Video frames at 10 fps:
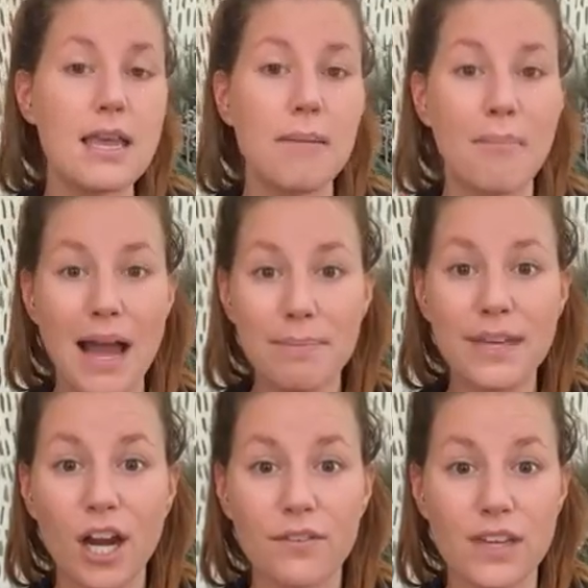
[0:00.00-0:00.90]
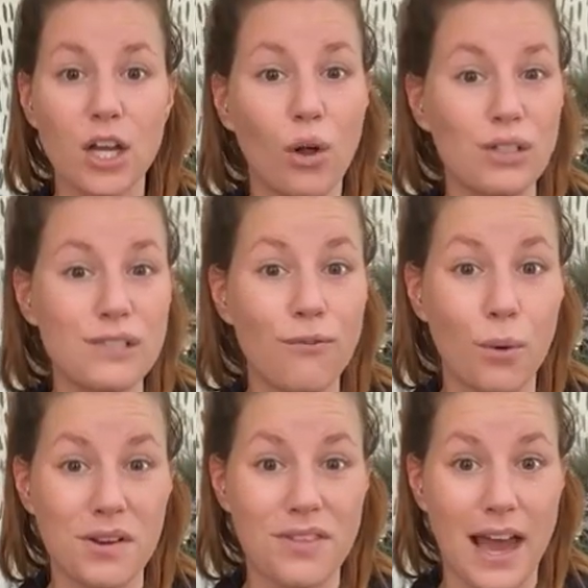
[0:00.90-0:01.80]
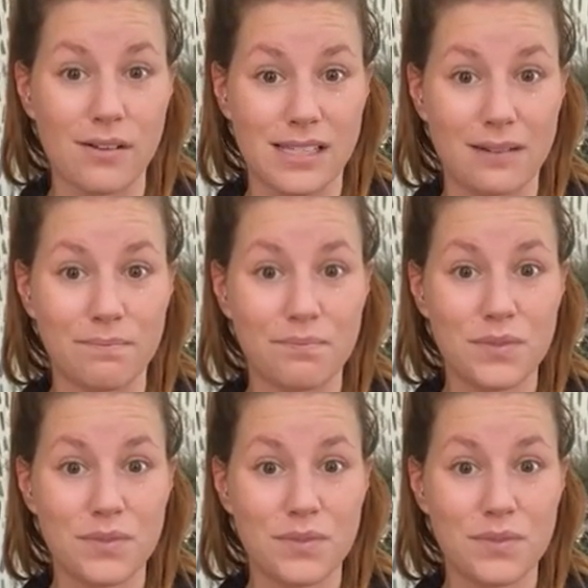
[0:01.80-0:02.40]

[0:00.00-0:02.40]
My PRV goal is 4,000.